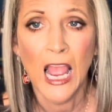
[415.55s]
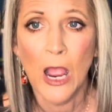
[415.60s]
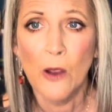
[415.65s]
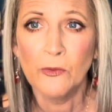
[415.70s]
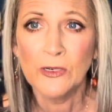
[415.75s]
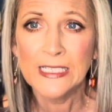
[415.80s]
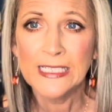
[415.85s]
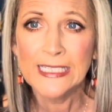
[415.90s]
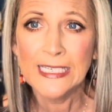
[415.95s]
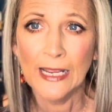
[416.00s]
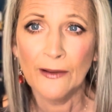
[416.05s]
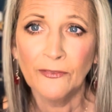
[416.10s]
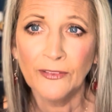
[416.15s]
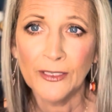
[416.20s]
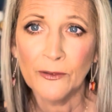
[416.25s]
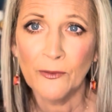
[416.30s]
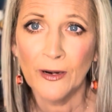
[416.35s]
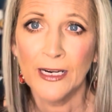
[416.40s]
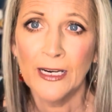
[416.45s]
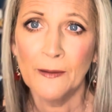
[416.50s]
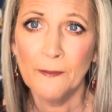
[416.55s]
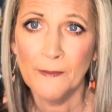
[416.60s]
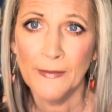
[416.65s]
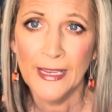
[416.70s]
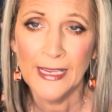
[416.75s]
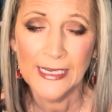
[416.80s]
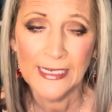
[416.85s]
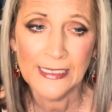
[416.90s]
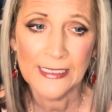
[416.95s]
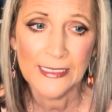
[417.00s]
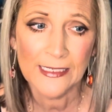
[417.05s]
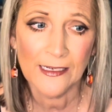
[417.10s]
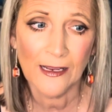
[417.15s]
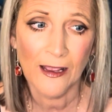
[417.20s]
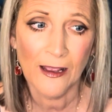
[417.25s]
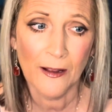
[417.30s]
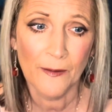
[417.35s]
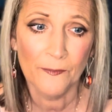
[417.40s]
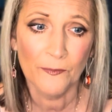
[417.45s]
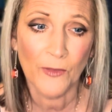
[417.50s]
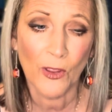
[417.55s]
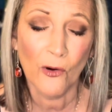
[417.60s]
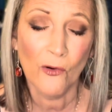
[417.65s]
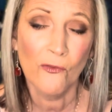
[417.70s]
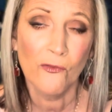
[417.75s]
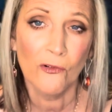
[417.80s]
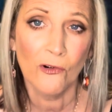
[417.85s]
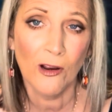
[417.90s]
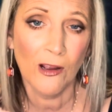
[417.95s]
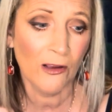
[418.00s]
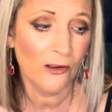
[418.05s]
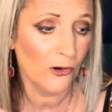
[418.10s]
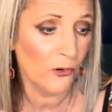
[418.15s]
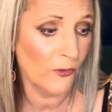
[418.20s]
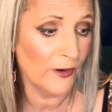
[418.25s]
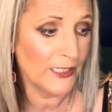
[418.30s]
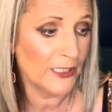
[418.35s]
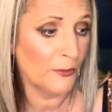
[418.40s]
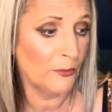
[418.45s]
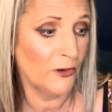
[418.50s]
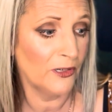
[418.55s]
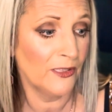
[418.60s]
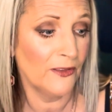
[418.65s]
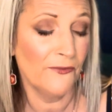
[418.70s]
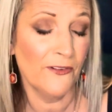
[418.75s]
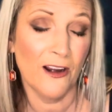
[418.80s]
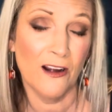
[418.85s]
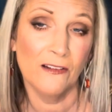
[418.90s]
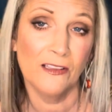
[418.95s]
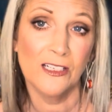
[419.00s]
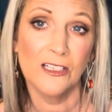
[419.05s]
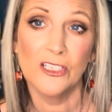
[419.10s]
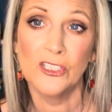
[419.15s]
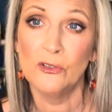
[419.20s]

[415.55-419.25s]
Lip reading: I would definitely recommend overall going to Puerto Vallarta.